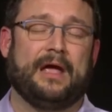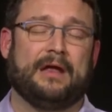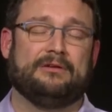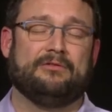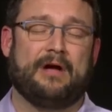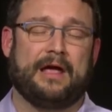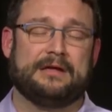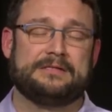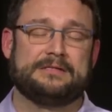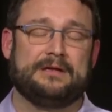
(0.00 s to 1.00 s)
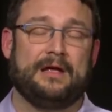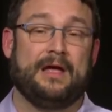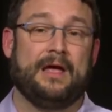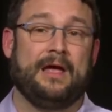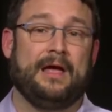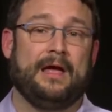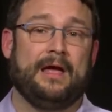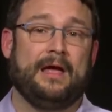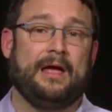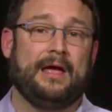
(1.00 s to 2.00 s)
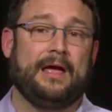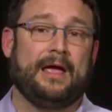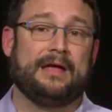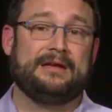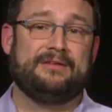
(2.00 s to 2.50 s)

and grace, and